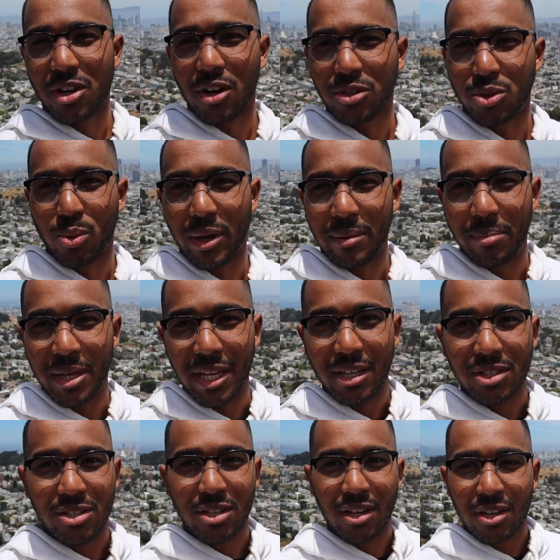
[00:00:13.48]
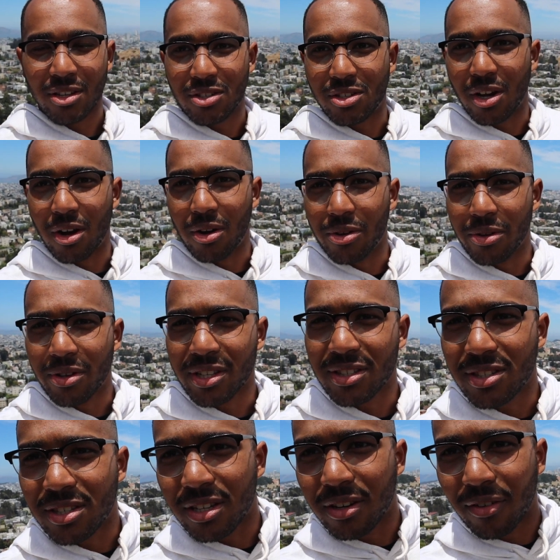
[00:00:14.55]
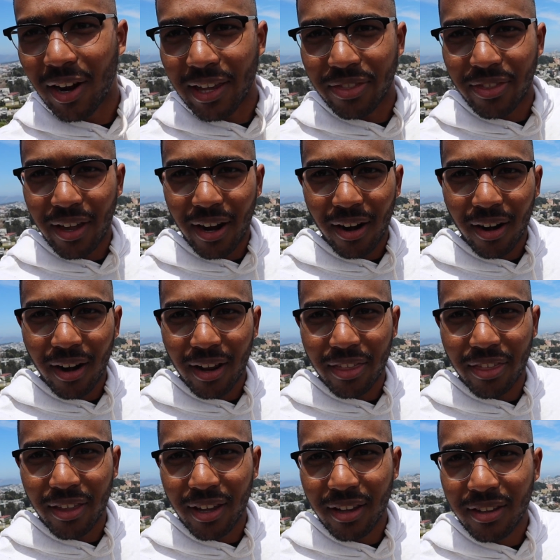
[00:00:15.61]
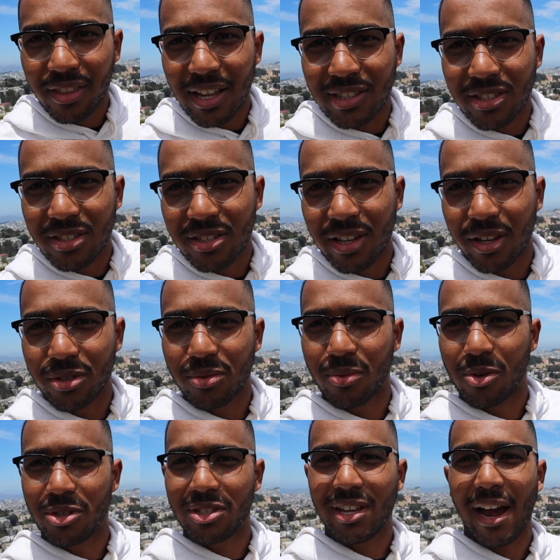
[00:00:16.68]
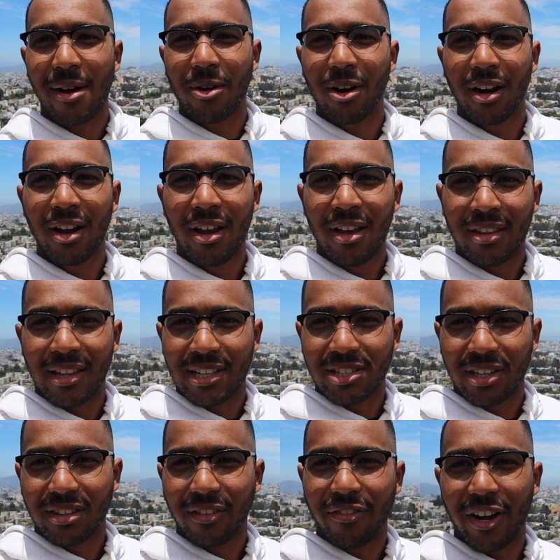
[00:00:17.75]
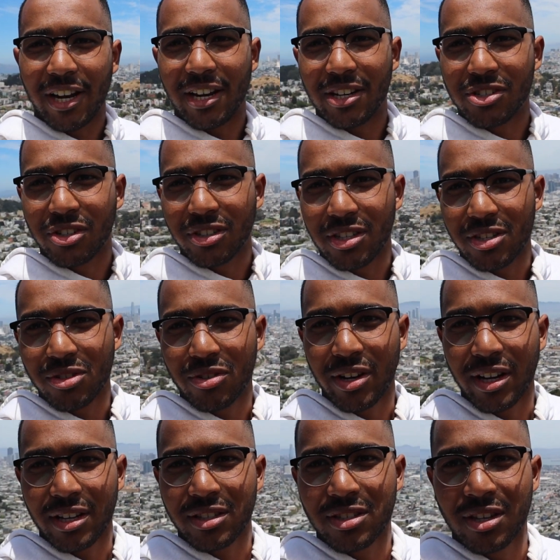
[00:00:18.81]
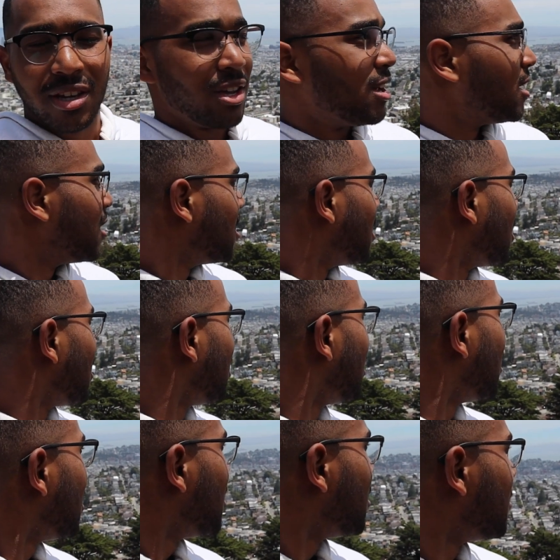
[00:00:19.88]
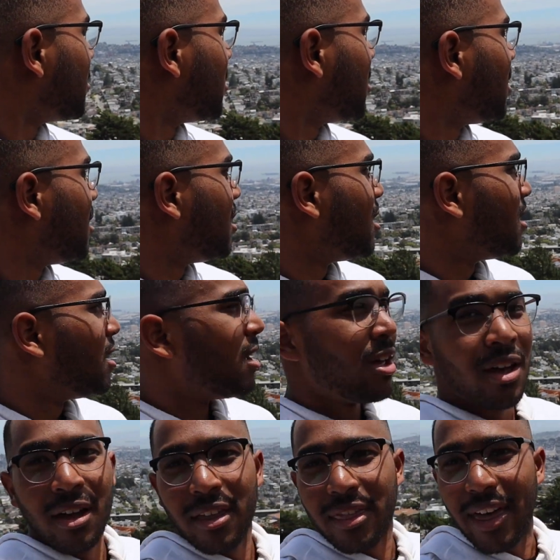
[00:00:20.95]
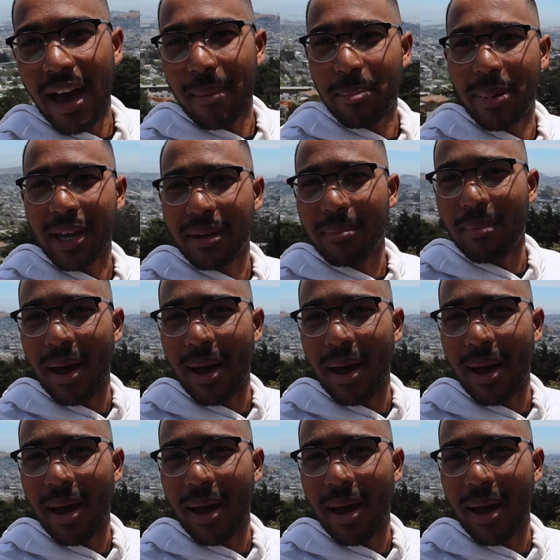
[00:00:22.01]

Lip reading: called Twin Peaks. So you can see right there. I think that's a Salesforce tower. That's like the financial district. Um, that big